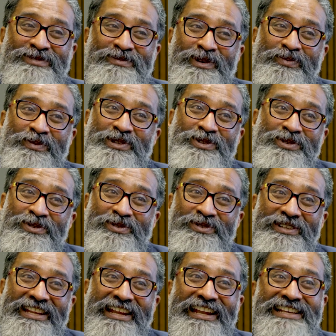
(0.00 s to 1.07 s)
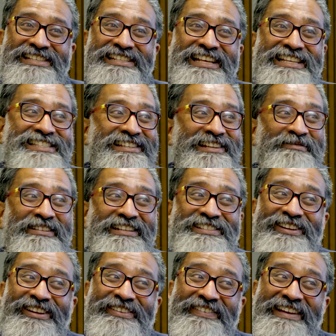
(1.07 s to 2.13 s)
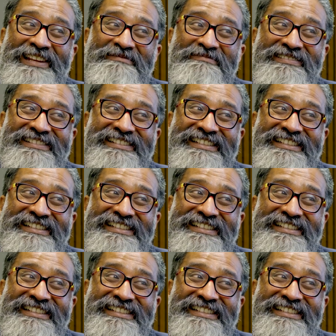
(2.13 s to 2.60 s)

what we do. That doesn't necessarily mean it's not available.